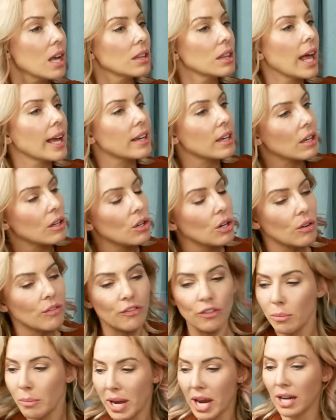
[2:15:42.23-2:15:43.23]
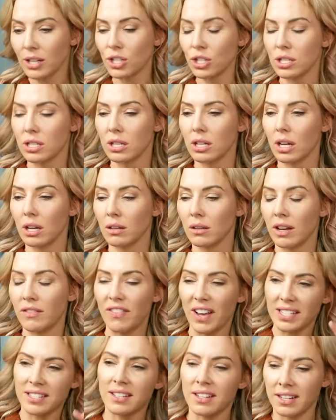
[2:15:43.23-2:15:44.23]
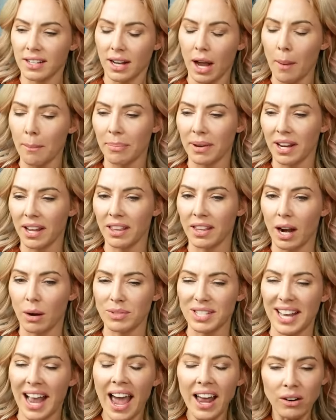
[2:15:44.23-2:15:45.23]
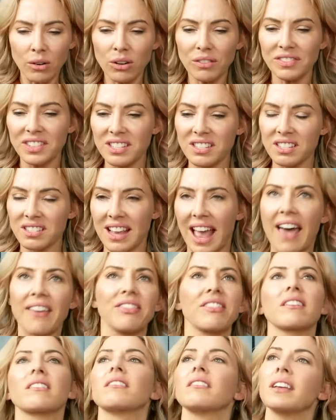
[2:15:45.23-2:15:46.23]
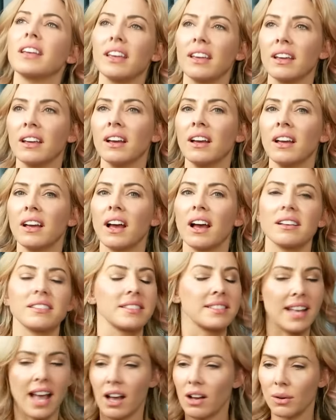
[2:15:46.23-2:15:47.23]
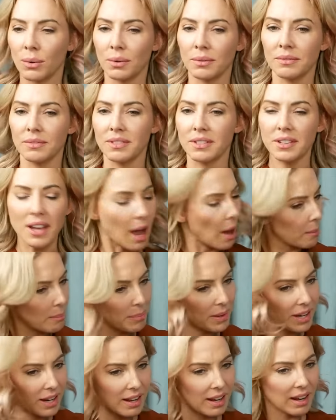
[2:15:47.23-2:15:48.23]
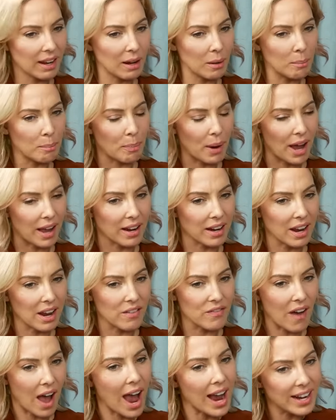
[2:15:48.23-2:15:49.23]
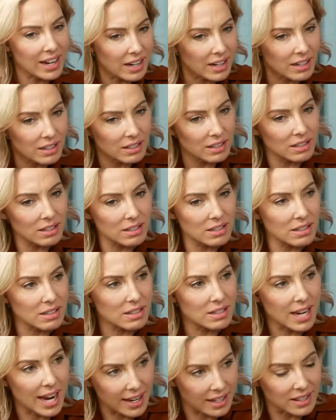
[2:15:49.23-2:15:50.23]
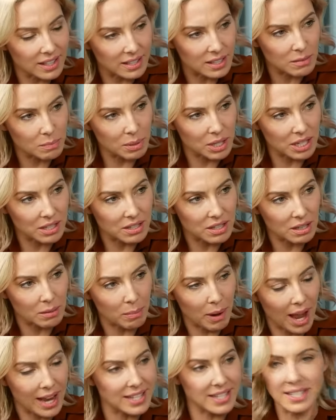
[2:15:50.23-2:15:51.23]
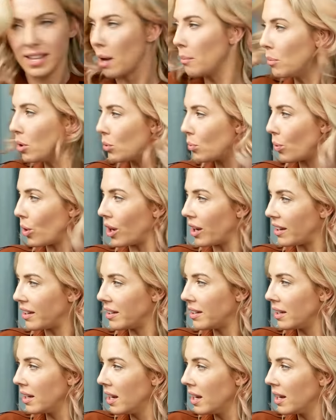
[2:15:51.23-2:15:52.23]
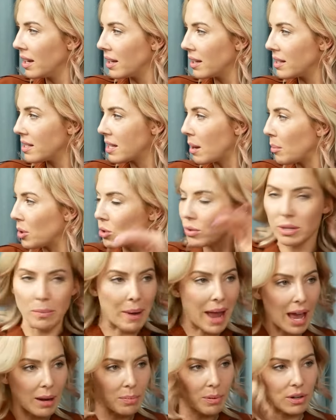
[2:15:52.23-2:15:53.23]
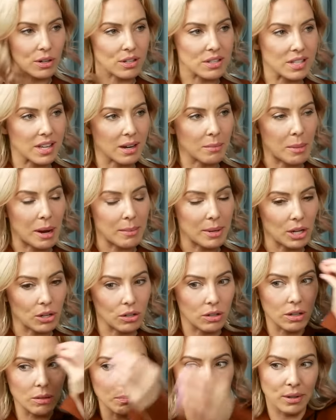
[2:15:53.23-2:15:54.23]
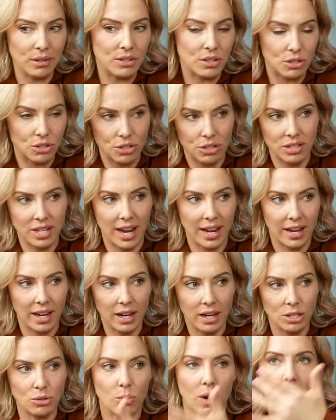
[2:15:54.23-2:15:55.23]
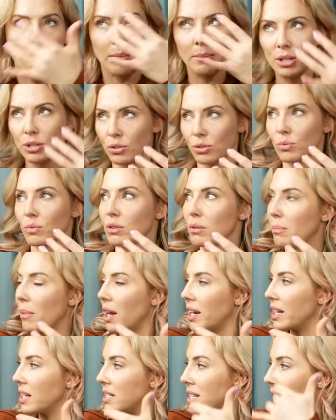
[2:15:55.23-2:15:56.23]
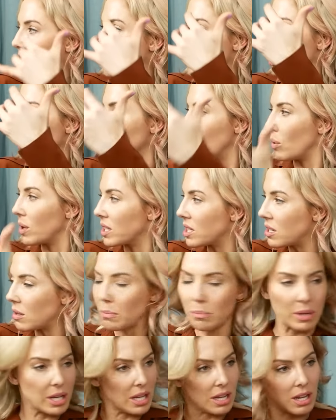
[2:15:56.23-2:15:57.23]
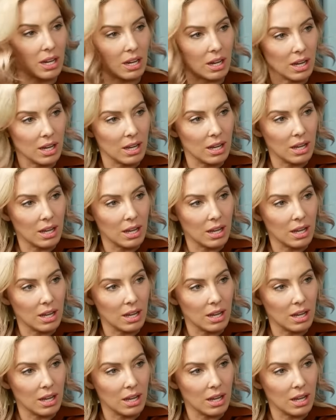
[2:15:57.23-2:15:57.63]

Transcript: like, you know, for me, I just invested in a company that I was like, I don't know if this is ethically a sound company, but if I didn't take this piece of the pie, someone would. Someone who's a bad person, maybe a good person should take it, because what I'm going to use with the money is actually going to be